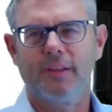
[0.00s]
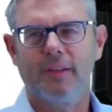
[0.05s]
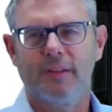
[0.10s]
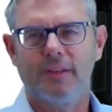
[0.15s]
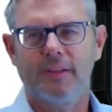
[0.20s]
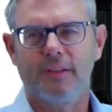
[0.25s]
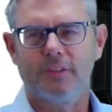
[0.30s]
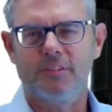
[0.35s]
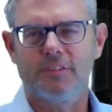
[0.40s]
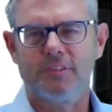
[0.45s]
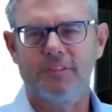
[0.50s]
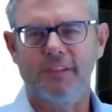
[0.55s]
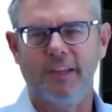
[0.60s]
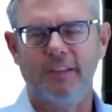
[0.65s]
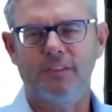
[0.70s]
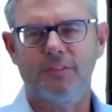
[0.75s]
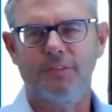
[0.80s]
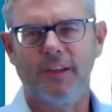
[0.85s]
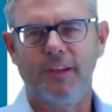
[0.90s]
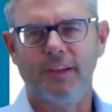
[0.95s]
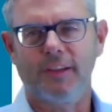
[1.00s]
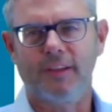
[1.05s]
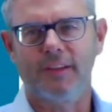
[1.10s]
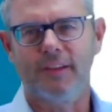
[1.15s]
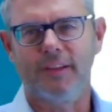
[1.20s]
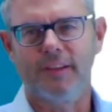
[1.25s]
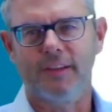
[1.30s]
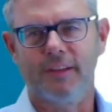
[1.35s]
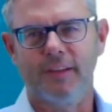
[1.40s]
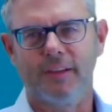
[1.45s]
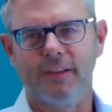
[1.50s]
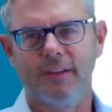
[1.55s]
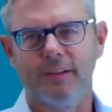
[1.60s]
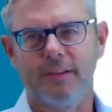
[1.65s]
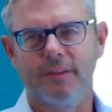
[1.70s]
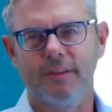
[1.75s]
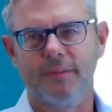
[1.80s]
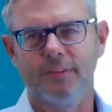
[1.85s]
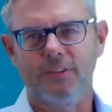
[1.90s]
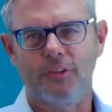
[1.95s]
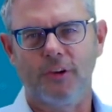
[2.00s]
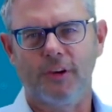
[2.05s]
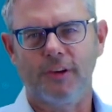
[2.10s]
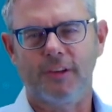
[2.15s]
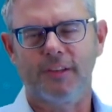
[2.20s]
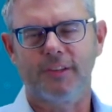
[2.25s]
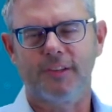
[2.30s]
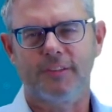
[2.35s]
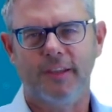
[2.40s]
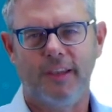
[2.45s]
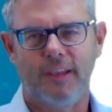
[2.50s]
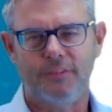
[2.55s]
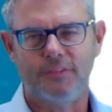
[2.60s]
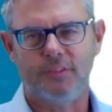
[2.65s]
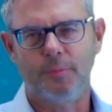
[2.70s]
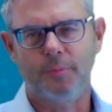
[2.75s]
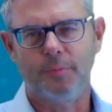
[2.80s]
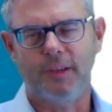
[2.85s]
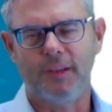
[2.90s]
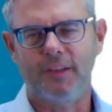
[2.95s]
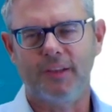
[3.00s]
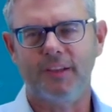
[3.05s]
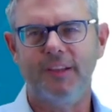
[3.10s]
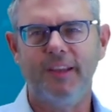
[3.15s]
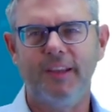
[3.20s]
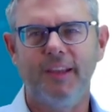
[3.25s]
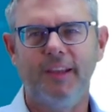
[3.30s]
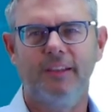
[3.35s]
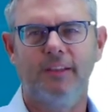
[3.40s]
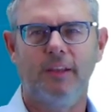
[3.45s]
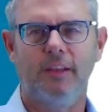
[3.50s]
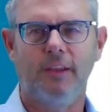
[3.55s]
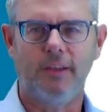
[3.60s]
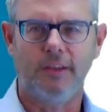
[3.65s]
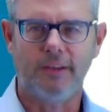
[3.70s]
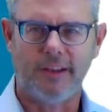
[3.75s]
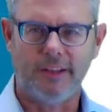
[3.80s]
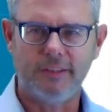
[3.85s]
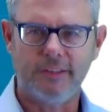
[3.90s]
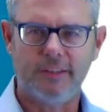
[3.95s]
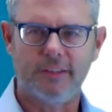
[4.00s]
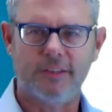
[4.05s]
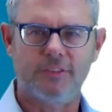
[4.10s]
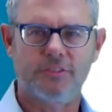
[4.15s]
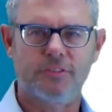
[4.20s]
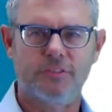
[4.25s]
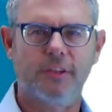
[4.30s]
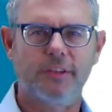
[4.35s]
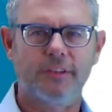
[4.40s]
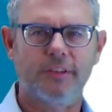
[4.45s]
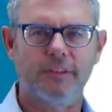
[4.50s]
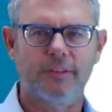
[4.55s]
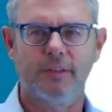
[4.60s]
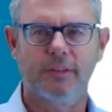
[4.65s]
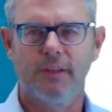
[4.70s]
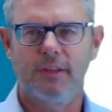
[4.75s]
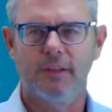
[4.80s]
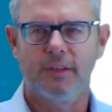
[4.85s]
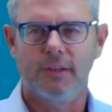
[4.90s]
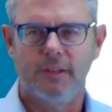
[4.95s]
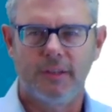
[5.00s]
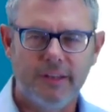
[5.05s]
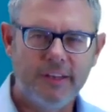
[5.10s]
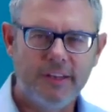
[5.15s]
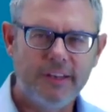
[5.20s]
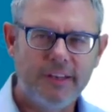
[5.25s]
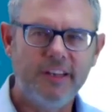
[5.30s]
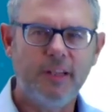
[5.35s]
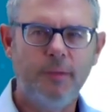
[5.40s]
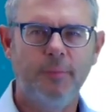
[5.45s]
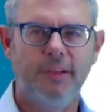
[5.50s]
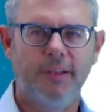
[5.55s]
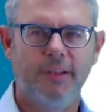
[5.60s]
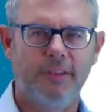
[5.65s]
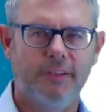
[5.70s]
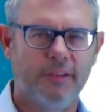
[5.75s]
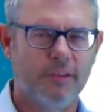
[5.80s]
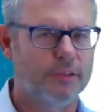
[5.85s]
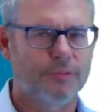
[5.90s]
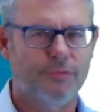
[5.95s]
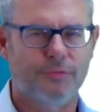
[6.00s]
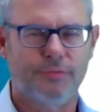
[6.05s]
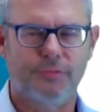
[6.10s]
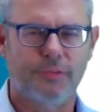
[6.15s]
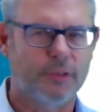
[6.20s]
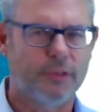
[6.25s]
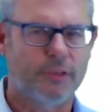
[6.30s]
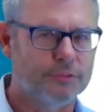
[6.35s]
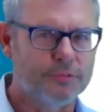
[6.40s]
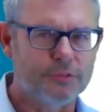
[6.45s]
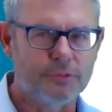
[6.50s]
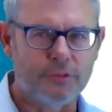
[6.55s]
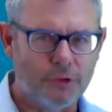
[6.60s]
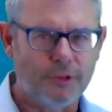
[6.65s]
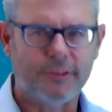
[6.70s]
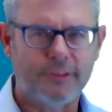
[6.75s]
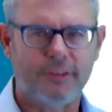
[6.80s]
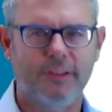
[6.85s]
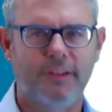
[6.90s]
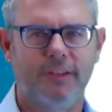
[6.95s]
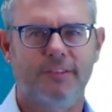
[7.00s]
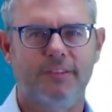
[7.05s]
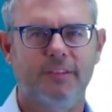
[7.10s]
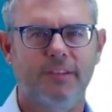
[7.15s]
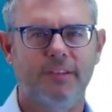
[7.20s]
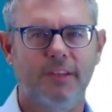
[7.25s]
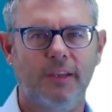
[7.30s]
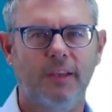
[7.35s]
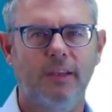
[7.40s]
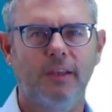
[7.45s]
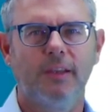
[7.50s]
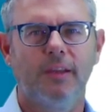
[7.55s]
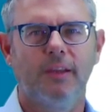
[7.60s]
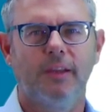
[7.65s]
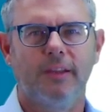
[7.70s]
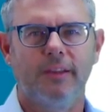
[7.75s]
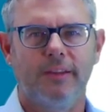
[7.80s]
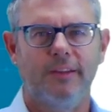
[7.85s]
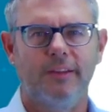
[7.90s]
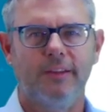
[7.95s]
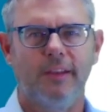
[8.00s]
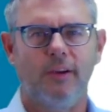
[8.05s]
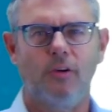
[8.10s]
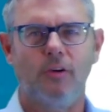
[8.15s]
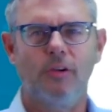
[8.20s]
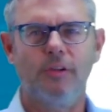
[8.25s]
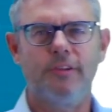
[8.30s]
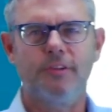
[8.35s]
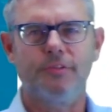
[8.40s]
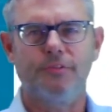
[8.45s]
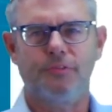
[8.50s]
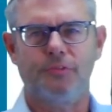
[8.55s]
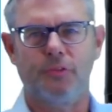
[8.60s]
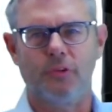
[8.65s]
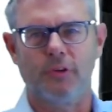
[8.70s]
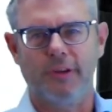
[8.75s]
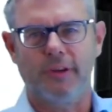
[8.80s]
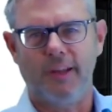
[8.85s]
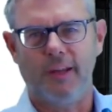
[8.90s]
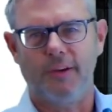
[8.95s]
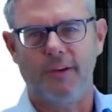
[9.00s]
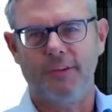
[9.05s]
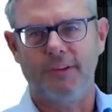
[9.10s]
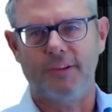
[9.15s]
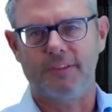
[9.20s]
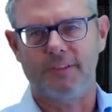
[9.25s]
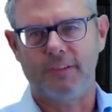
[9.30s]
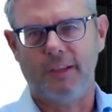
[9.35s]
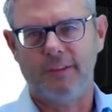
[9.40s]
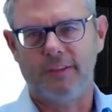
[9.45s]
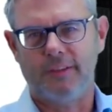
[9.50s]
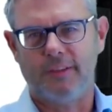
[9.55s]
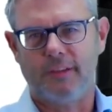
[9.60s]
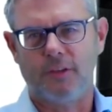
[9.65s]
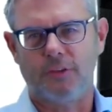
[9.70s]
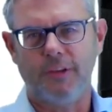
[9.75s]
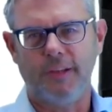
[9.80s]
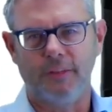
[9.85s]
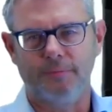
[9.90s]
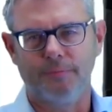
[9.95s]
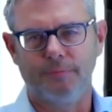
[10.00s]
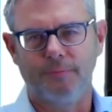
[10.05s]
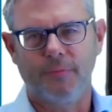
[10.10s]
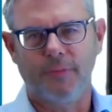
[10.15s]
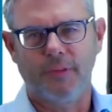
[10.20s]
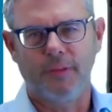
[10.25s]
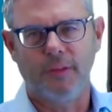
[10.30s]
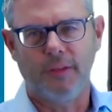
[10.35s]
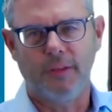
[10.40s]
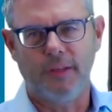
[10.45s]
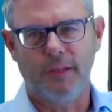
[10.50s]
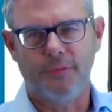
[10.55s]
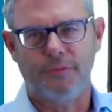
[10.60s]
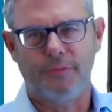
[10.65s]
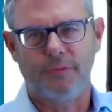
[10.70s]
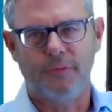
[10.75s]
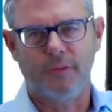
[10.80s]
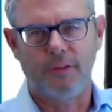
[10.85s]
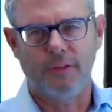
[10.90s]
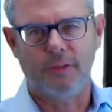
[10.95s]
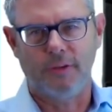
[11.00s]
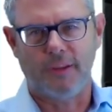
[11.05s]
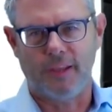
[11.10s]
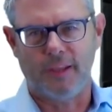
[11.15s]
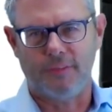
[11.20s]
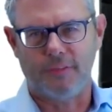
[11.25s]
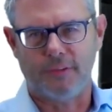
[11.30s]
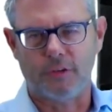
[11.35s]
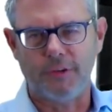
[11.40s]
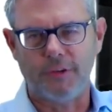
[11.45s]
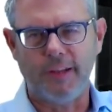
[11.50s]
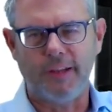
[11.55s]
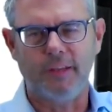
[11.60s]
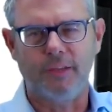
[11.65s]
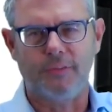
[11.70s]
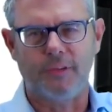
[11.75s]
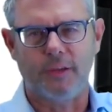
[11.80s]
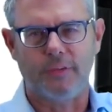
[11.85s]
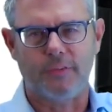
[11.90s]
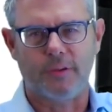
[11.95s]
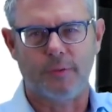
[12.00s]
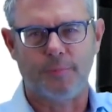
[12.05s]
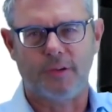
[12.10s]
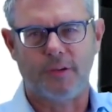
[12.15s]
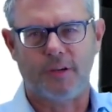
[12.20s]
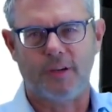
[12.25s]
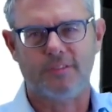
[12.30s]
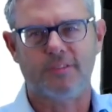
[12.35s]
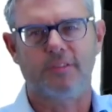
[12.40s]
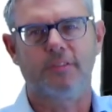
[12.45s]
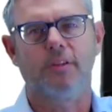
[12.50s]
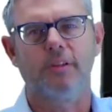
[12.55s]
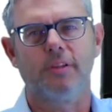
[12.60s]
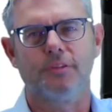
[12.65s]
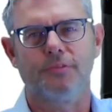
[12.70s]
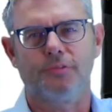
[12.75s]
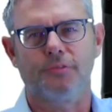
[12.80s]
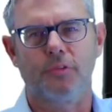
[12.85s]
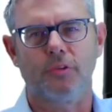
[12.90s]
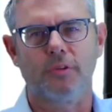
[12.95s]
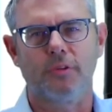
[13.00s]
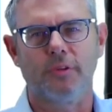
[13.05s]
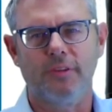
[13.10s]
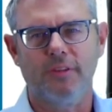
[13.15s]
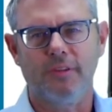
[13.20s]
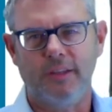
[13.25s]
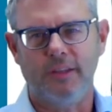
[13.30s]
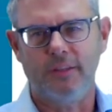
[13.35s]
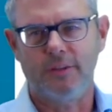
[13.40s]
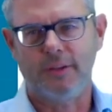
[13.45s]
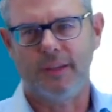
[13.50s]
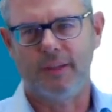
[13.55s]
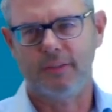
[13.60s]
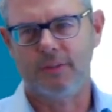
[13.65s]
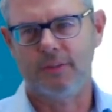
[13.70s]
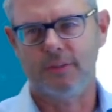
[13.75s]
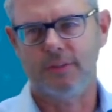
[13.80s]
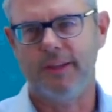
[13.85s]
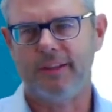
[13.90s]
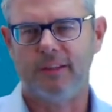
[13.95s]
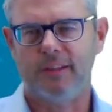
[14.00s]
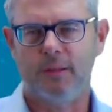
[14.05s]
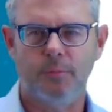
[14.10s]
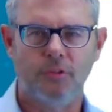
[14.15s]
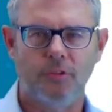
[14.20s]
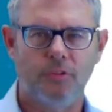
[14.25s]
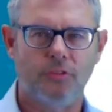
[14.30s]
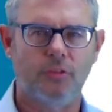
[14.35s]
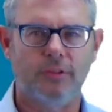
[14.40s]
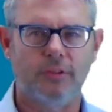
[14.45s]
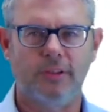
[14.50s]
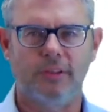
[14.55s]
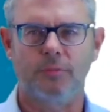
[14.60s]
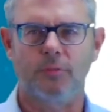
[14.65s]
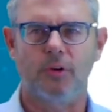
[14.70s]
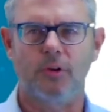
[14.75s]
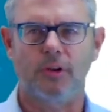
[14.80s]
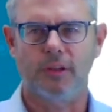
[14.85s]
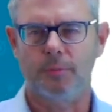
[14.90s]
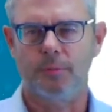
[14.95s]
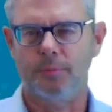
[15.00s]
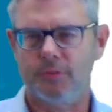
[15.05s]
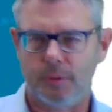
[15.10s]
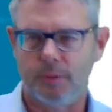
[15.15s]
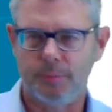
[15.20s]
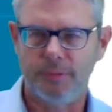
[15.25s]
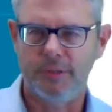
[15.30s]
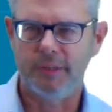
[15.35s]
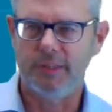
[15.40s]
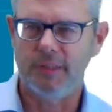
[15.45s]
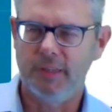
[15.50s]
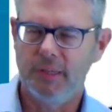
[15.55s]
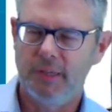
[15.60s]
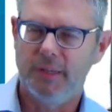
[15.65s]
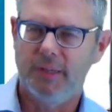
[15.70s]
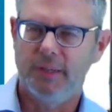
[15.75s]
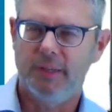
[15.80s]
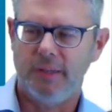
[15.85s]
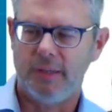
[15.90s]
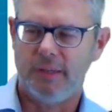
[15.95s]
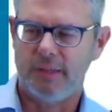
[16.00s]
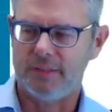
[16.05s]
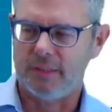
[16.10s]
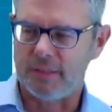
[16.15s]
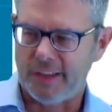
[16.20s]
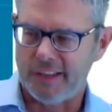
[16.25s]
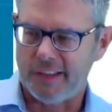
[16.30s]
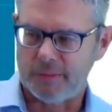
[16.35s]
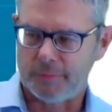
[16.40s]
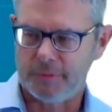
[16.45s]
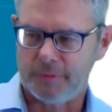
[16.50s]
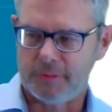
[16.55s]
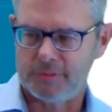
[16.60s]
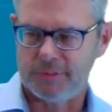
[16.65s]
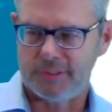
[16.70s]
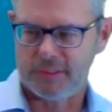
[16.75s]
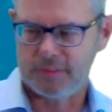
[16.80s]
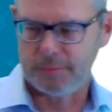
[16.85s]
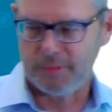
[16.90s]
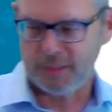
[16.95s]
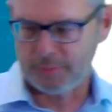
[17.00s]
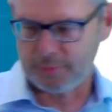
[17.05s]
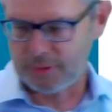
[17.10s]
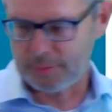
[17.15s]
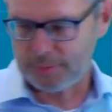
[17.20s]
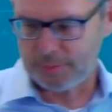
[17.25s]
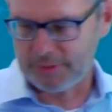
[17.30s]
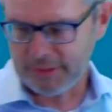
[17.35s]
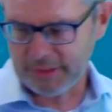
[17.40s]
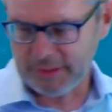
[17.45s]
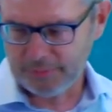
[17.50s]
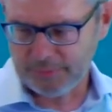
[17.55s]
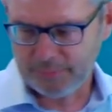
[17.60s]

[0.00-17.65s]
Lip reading: concentric circles have to be clean under a certain limit of dirt, let's say, that all the 4 areas get the green. And if you get a green, if you have a pass on all the 4, then you can connect and be sure that it's working properly and the light will transmit properly.